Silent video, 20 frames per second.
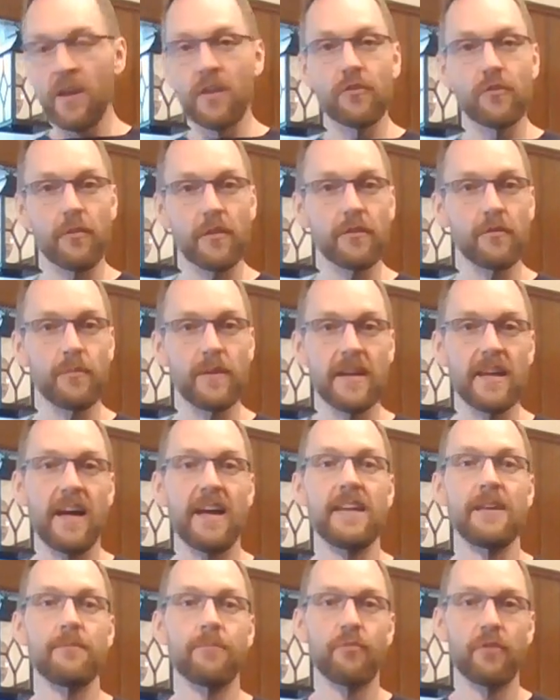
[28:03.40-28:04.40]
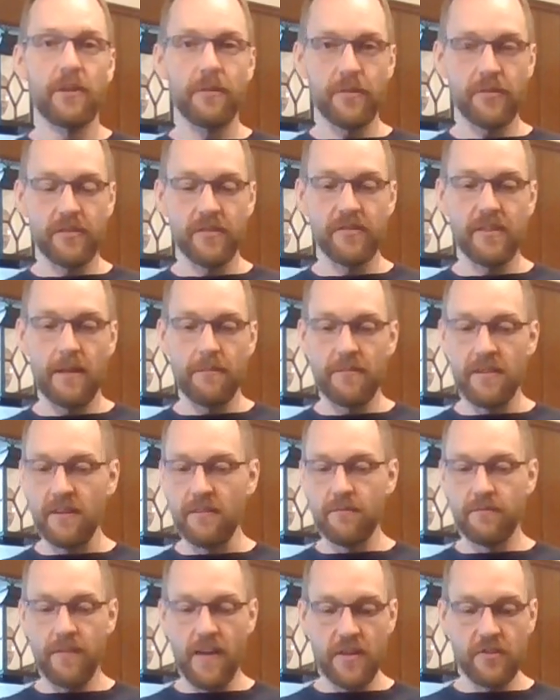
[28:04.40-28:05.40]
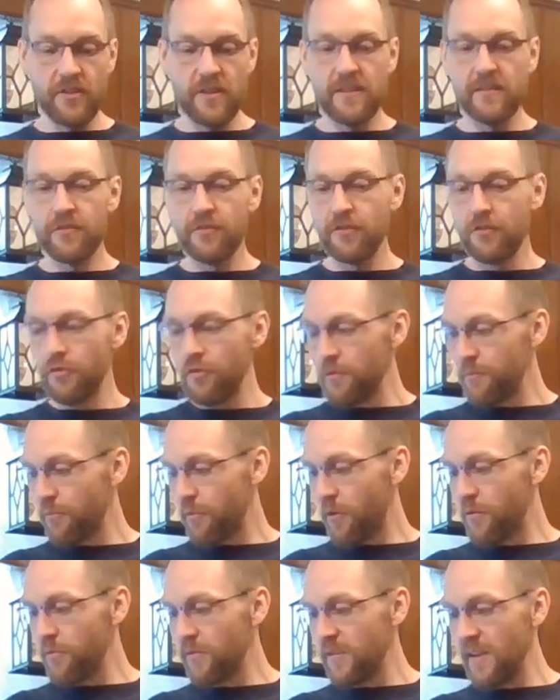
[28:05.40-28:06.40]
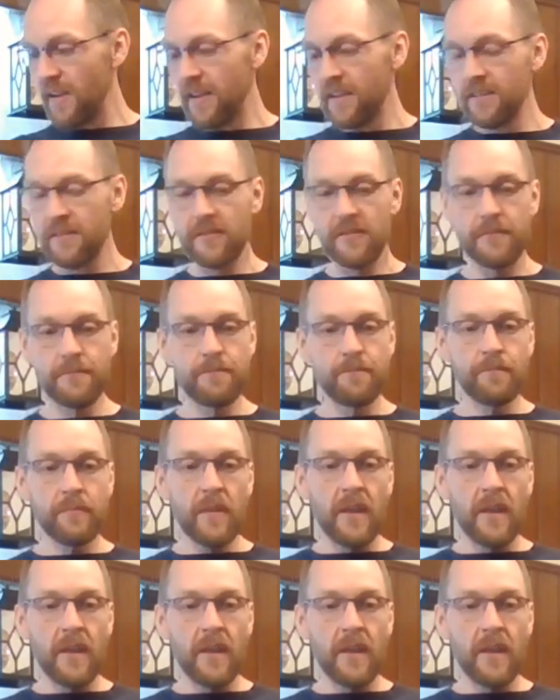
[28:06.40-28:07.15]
During the week, I eat pretty much the same thing. Veggies, good proteins.